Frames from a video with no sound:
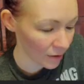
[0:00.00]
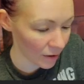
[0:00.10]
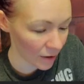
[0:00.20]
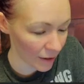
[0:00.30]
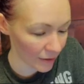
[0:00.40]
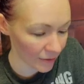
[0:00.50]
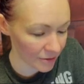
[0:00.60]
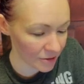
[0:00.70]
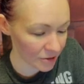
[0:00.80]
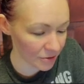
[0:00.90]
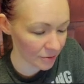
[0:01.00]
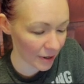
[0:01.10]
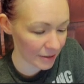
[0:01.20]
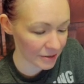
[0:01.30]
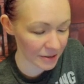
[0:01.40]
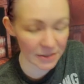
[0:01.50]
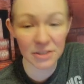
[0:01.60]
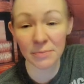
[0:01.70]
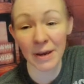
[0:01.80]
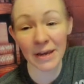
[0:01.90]
All right, let's do I sing
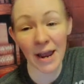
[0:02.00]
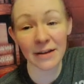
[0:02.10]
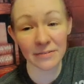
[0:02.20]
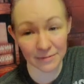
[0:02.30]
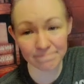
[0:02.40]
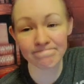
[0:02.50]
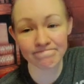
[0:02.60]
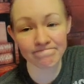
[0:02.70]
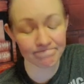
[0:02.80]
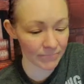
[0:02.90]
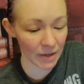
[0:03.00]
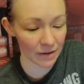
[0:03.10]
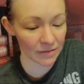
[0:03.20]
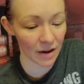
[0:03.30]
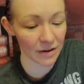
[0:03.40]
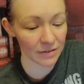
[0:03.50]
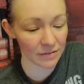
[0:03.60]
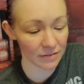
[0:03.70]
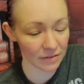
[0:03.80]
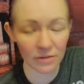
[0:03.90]
to my cats, because I
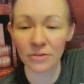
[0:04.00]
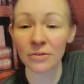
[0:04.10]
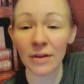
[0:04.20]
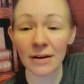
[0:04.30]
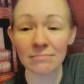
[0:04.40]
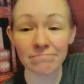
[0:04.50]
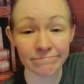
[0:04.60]
still do that.